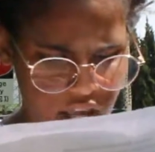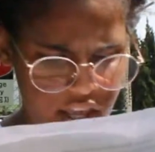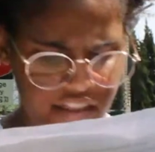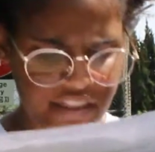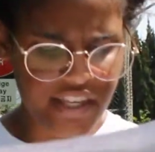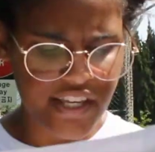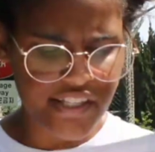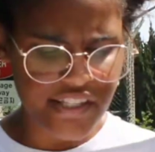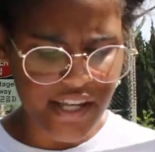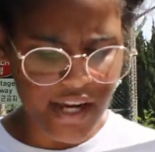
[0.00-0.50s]

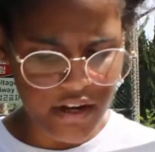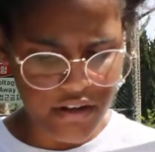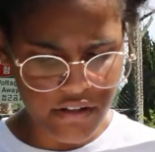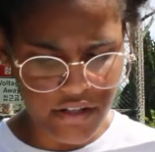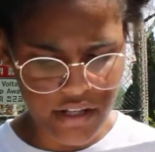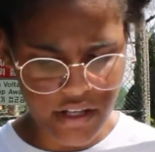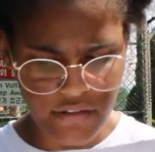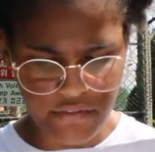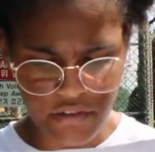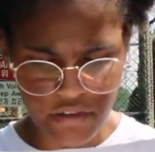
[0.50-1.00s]
The
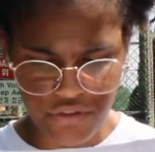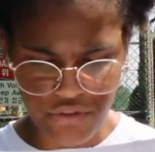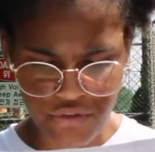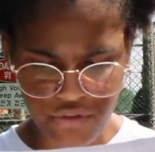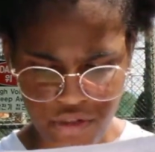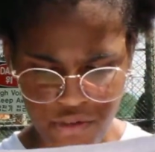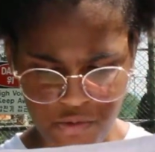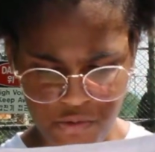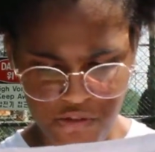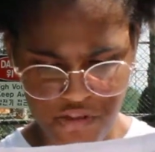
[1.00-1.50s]
entirety of the
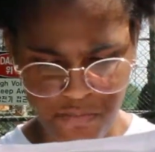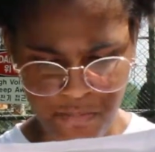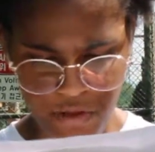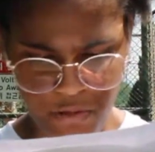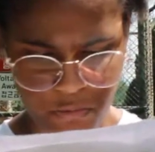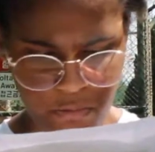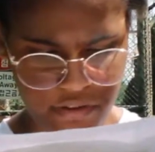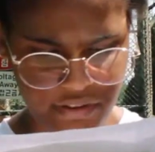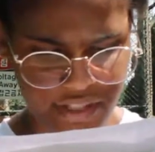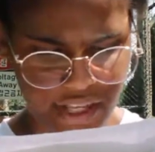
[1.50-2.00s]
30s was
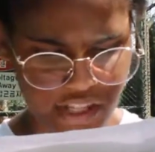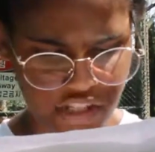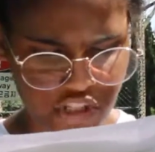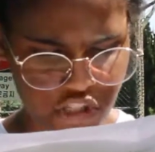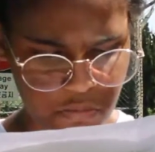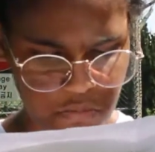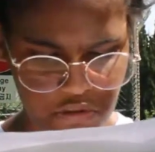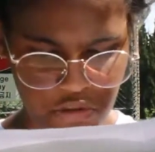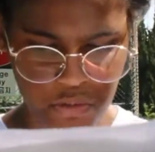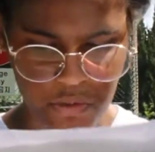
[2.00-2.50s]
spent with
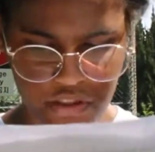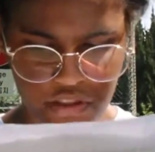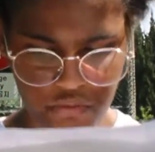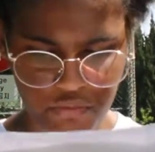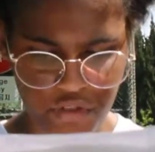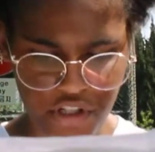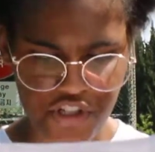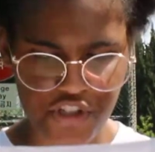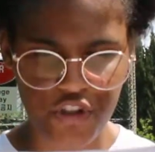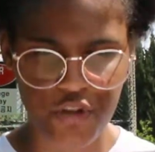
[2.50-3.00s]
tension between the
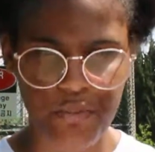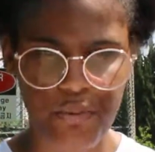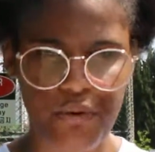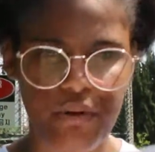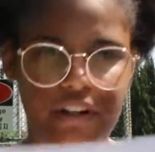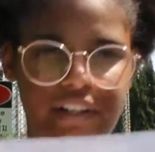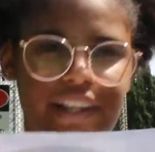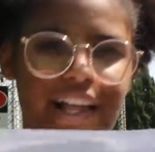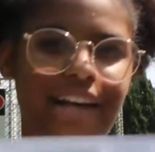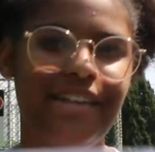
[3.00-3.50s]
rich and the
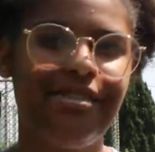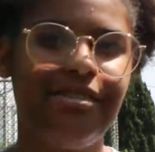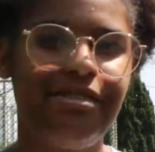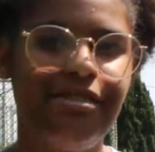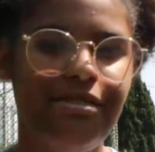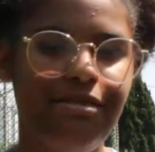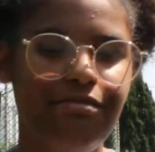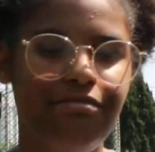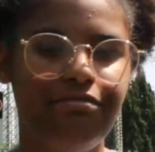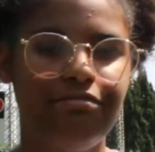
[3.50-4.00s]
poor
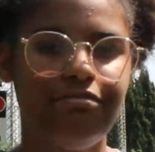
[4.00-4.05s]
classes.